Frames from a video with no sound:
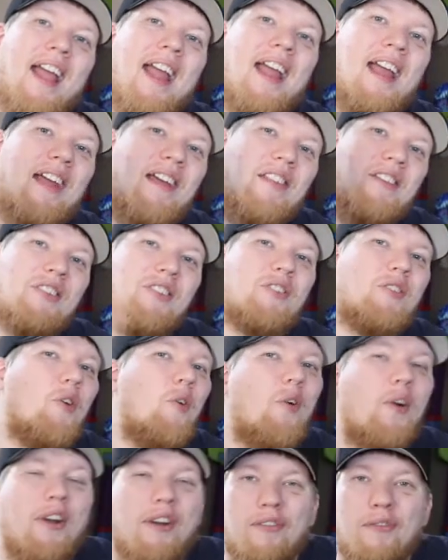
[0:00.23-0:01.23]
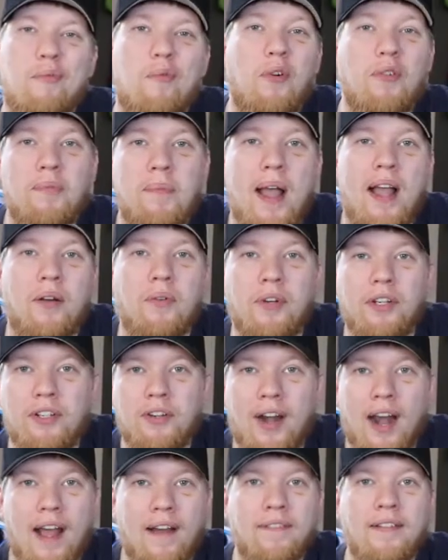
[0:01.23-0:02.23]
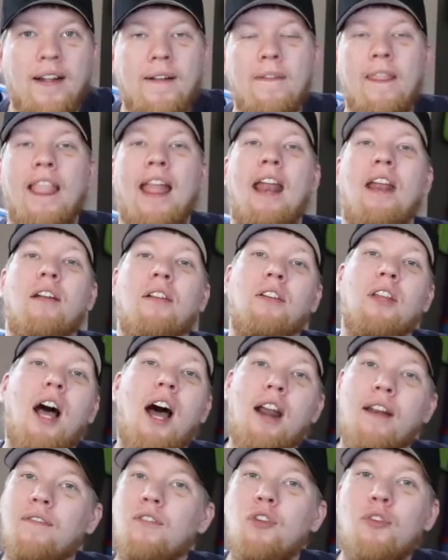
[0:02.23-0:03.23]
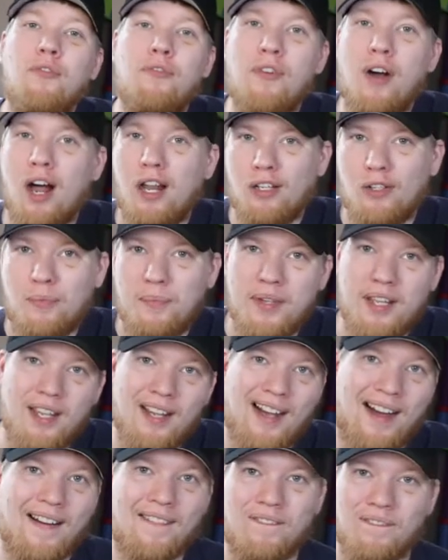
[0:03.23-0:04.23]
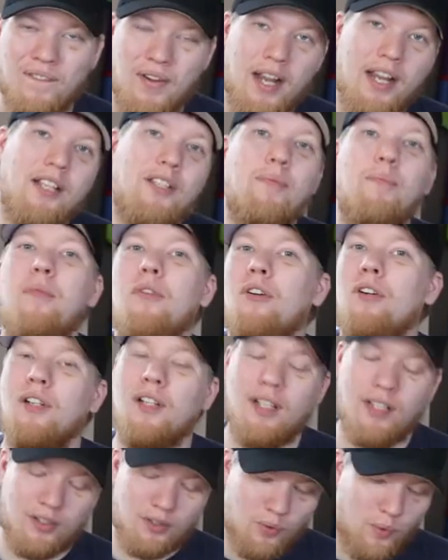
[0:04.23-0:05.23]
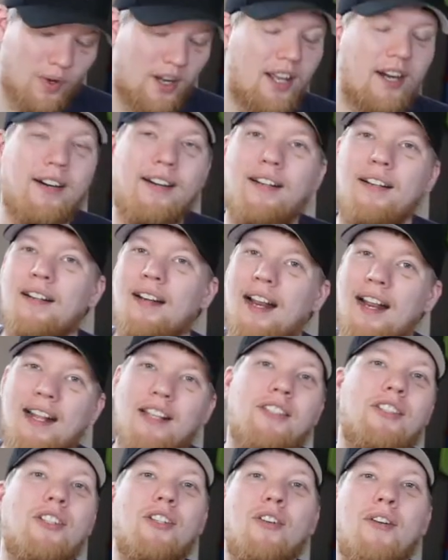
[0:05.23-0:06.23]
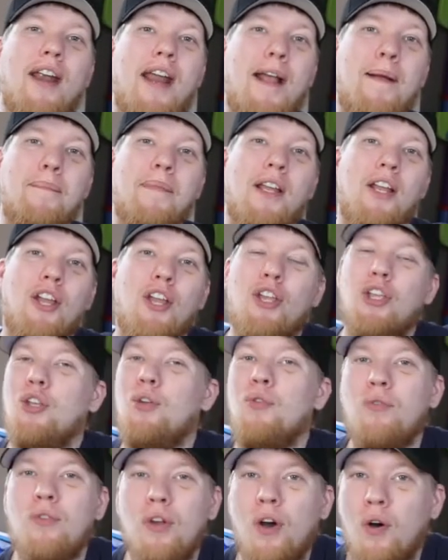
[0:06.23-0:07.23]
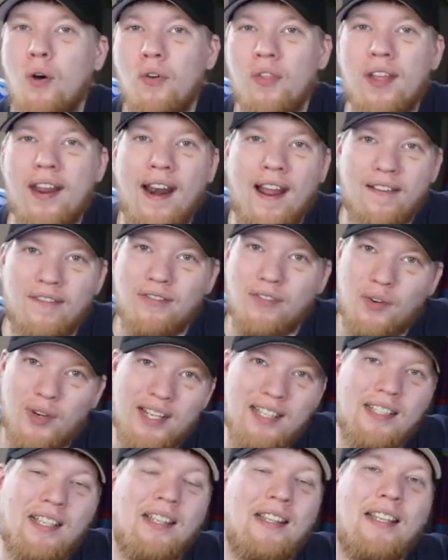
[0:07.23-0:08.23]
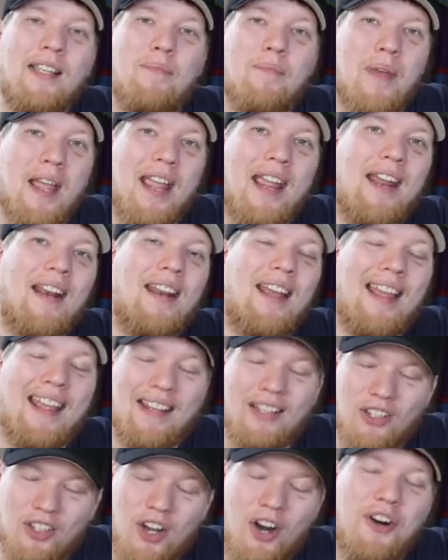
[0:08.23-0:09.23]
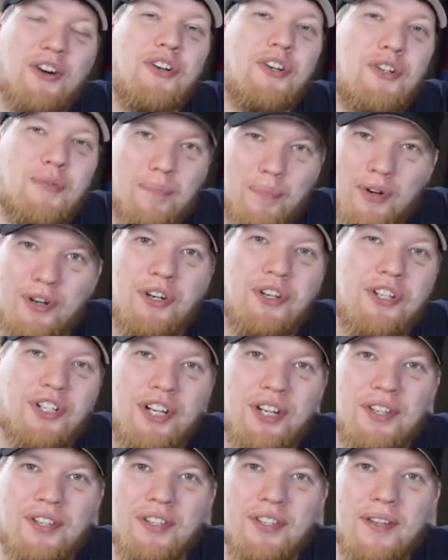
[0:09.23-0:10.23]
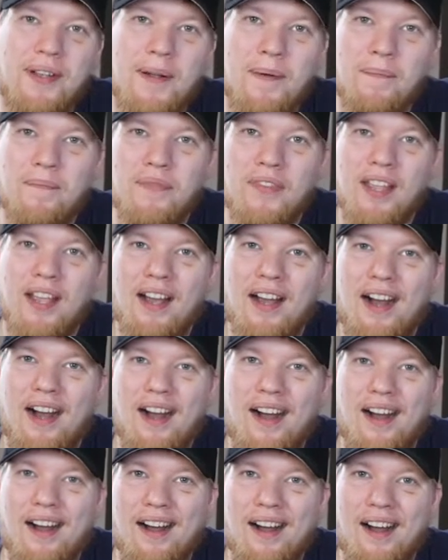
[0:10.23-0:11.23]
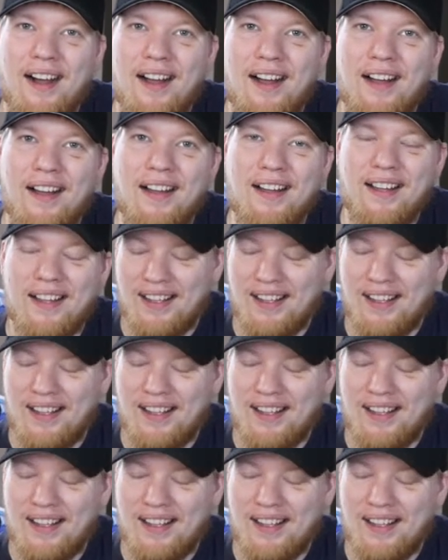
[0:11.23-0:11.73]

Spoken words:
Hey, this is Corey from Wolfpack Woodcraft, and a lot of you follow me on Facebook, Twitter, Instagram. You know that I've recently made a large purchase, and